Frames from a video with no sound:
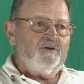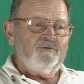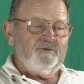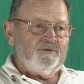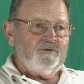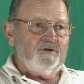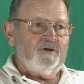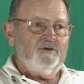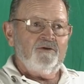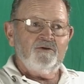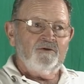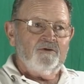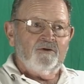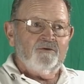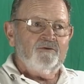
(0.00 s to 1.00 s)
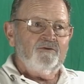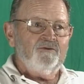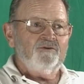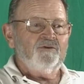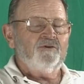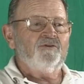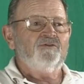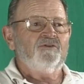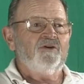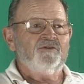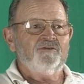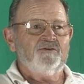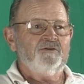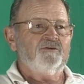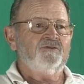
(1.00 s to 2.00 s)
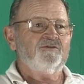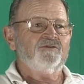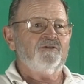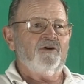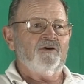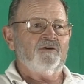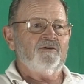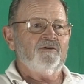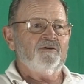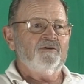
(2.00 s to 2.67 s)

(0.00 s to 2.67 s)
If you did, you, you know, you took a chance of getting stuck